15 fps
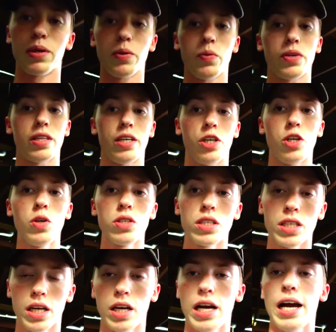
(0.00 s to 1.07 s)
But with the new
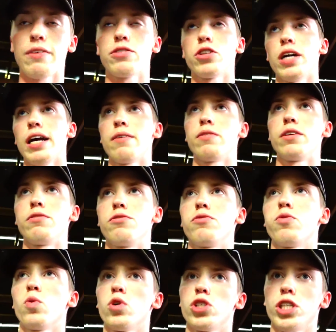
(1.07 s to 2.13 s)
design, after every
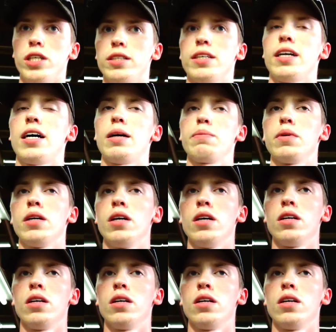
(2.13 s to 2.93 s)
forging time.